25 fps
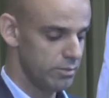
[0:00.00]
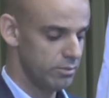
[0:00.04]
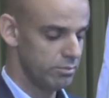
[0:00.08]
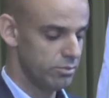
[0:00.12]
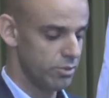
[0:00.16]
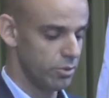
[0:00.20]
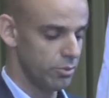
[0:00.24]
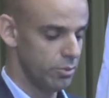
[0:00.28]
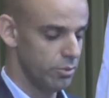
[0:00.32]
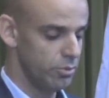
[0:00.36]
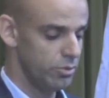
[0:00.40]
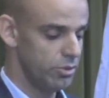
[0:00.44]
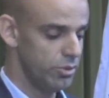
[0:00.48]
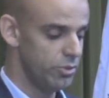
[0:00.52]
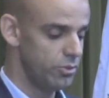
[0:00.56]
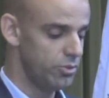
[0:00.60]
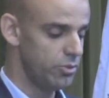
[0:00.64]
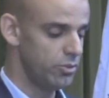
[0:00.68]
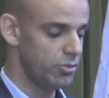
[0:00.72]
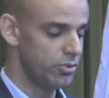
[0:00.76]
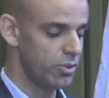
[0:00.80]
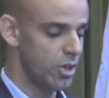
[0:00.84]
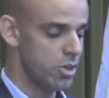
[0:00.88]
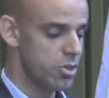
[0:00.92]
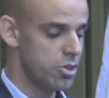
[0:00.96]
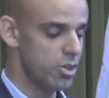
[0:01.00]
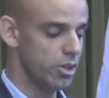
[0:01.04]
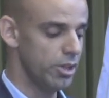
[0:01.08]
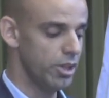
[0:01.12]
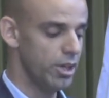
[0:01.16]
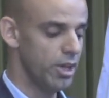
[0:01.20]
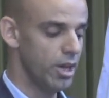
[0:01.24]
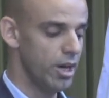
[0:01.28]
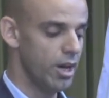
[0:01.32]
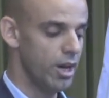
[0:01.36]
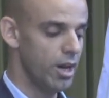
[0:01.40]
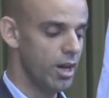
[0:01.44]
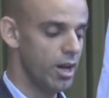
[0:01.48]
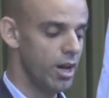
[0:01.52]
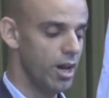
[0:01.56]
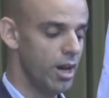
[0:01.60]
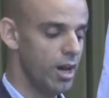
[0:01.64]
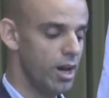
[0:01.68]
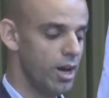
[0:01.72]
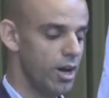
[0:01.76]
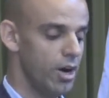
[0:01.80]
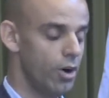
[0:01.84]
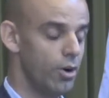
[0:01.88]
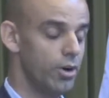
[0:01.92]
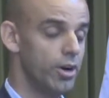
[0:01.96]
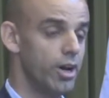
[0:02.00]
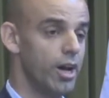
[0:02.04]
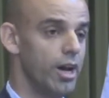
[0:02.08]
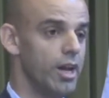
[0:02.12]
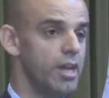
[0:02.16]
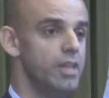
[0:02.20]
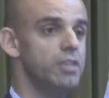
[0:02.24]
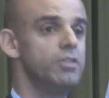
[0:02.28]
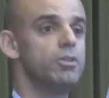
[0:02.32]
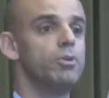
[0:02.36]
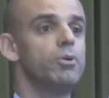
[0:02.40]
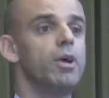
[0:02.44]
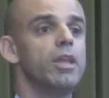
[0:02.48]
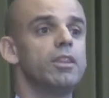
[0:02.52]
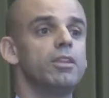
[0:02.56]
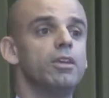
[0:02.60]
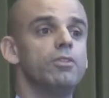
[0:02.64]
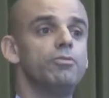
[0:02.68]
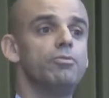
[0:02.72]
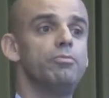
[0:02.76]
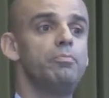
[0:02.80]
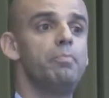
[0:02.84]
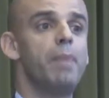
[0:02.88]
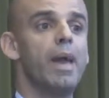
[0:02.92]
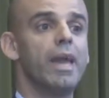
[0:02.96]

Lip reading: so this is essentially on an interactive